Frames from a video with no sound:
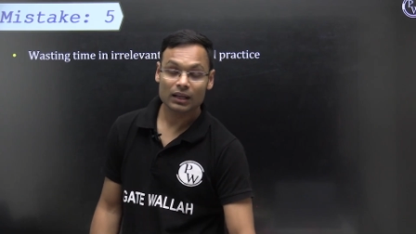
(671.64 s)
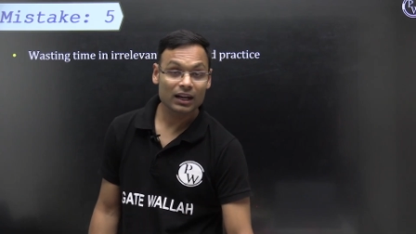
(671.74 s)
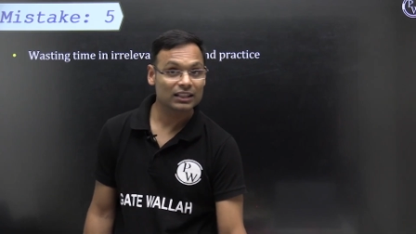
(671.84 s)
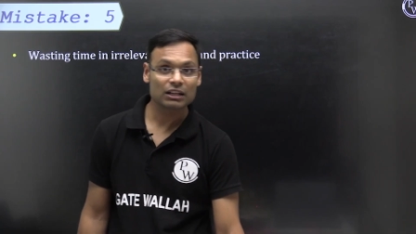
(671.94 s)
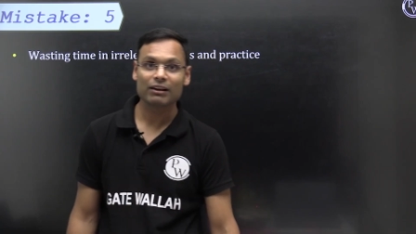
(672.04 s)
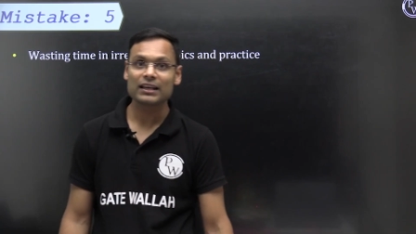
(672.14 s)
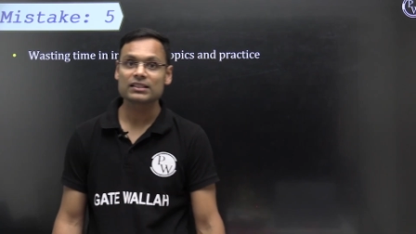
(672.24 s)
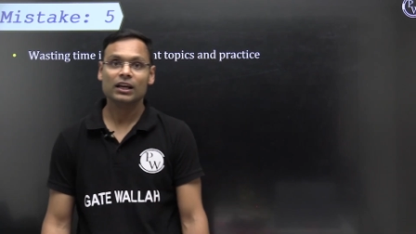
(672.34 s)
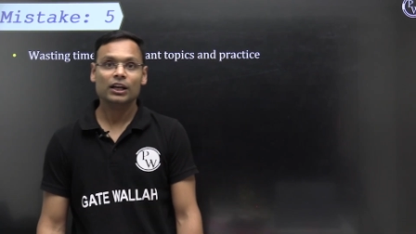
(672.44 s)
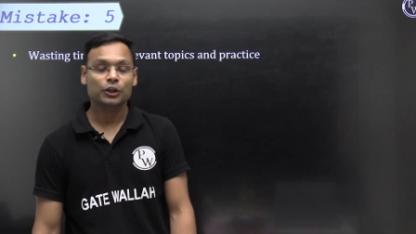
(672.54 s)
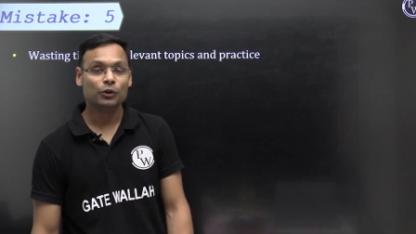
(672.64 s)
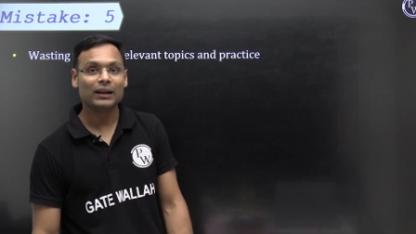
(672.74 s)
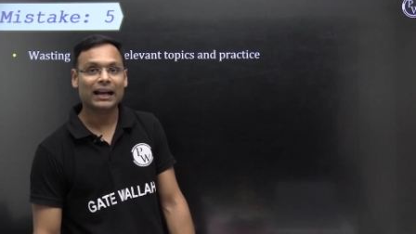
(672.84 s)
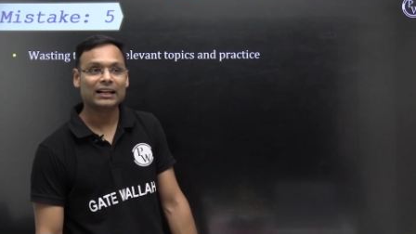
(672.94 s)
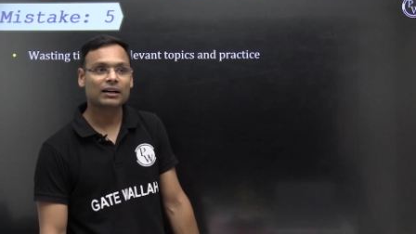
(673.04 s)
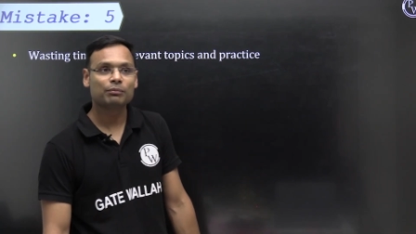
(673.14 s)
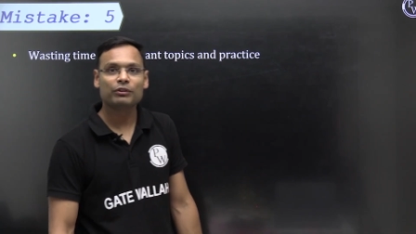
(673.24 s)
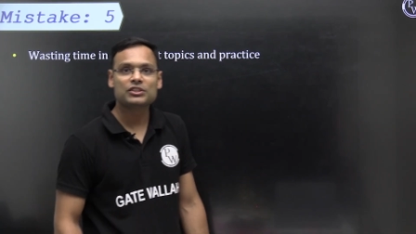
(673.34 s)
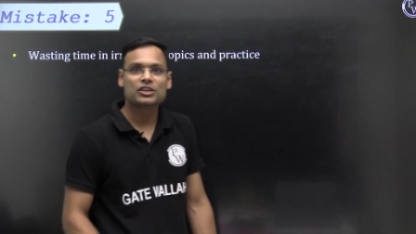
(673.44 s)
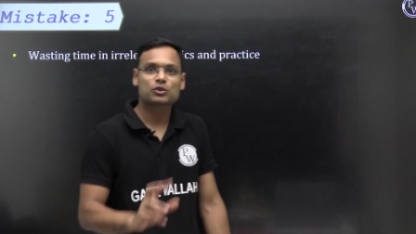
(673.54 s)
Otherwise, you will end up
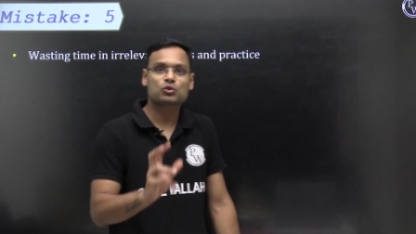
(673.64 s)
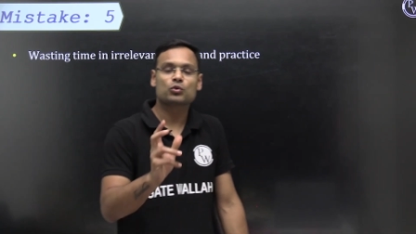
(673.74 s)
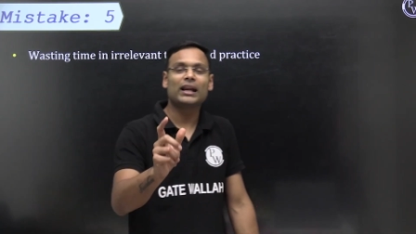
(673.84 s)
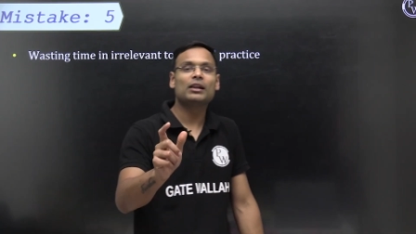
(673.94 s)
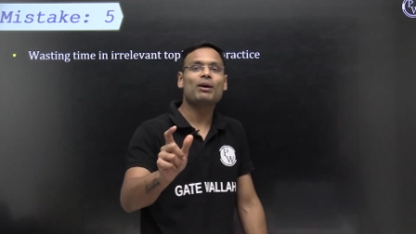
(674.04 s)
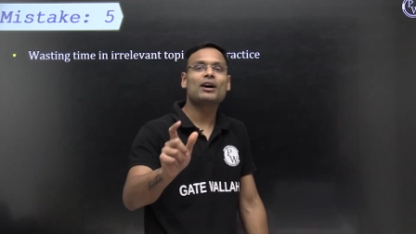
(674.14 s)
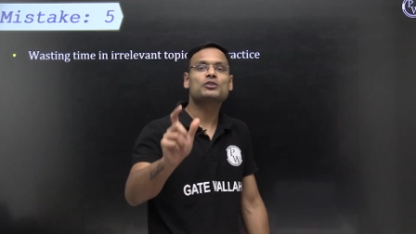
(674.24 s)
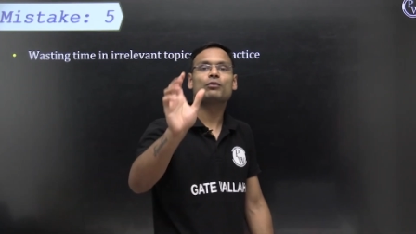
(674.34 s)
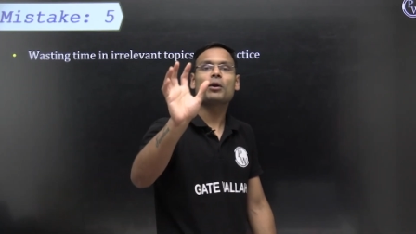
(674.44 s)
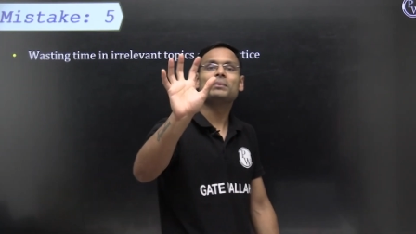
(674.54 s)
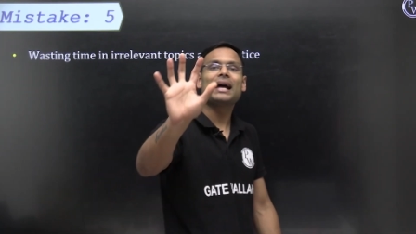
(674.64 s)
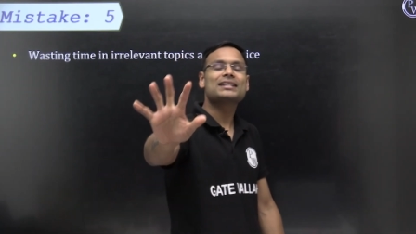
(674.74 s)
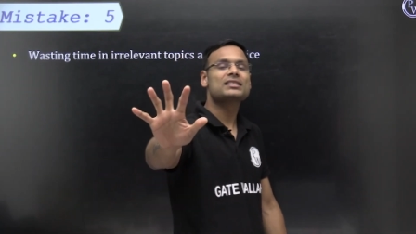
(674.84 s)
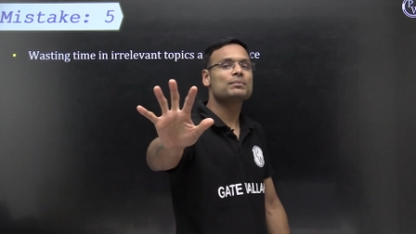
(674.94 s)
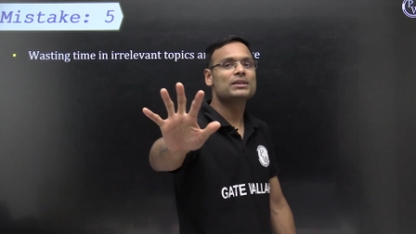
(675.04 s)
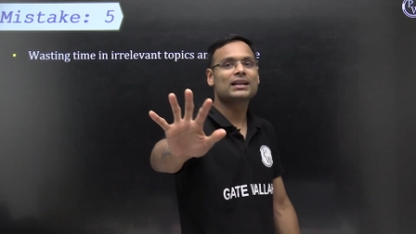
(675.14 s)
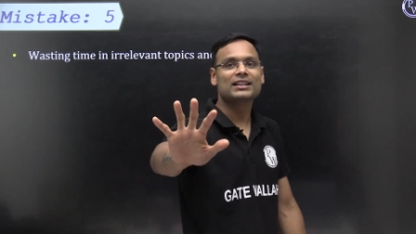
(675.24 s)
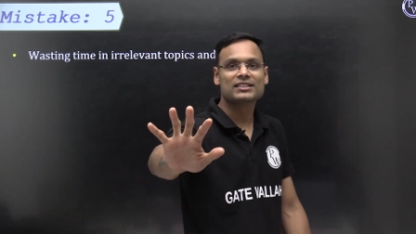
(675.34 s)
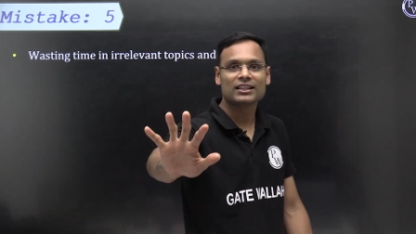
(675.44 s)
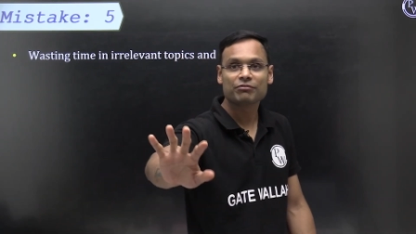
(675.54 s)
with just 12 marks from that subject
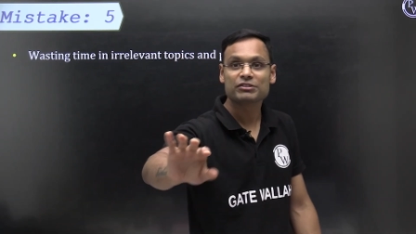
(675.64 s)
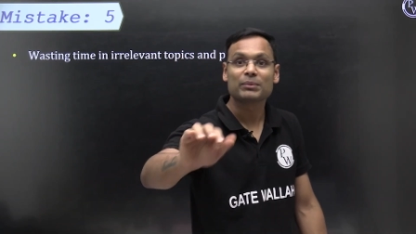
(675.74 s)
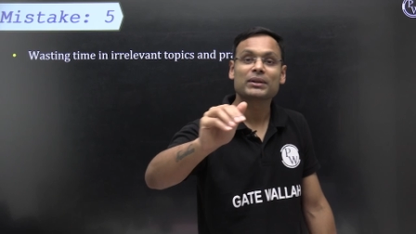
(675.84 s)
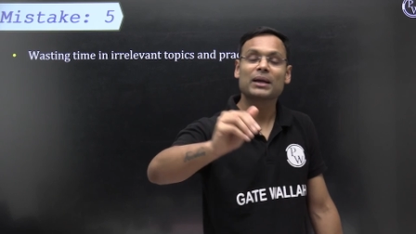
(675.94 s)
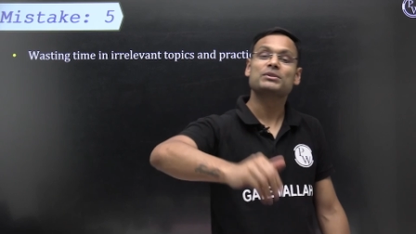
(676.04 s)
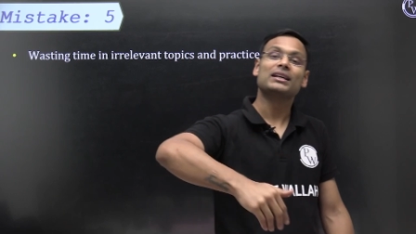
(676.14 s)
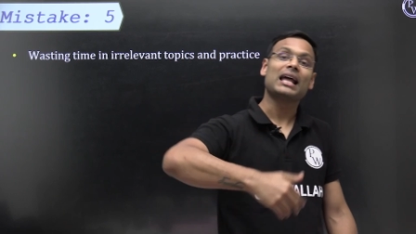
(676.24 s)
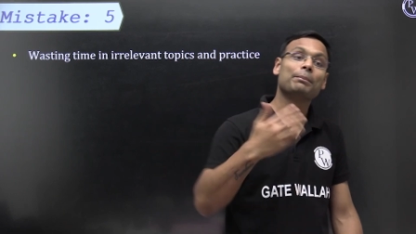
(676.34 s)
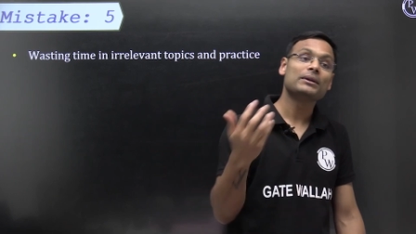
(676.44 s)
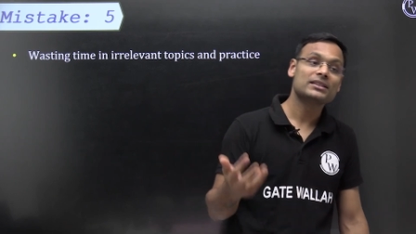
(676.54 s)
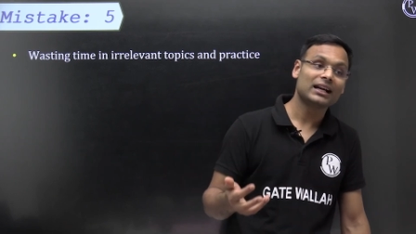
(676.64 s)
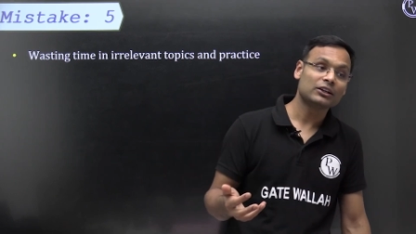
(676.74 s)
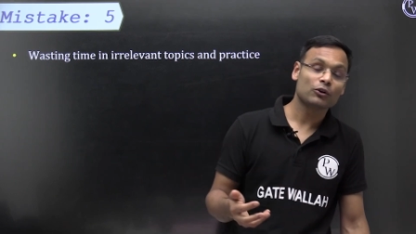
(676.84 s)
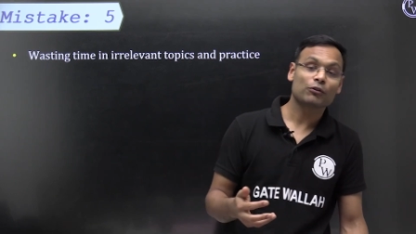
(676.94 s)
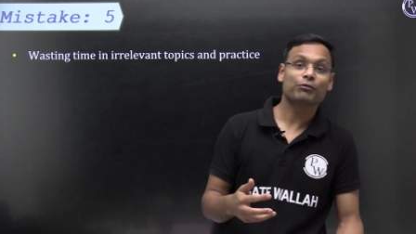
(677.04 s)
itself. Sometimes it happens that your